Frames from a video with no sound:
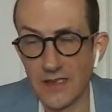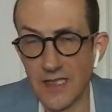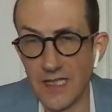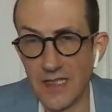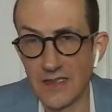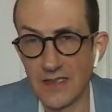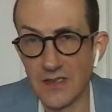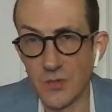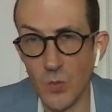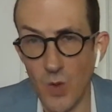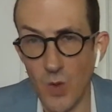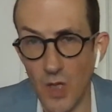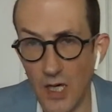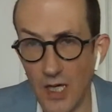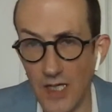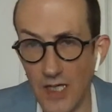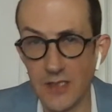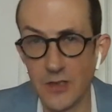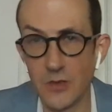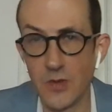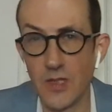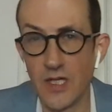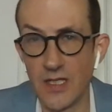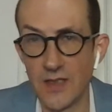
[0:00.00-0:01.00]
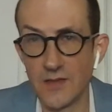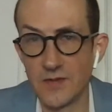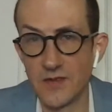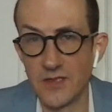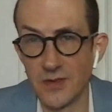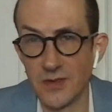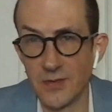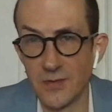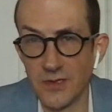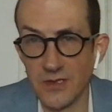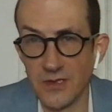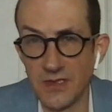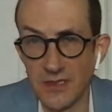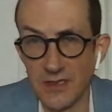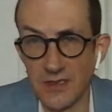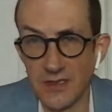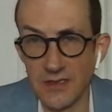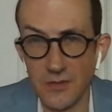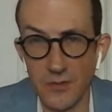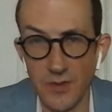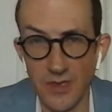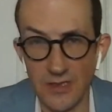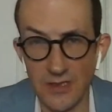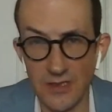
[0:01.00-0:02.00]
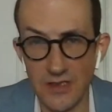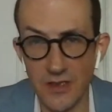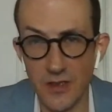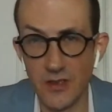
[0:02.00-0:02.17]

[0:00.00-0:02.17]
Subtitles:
And that's why you have differences, right?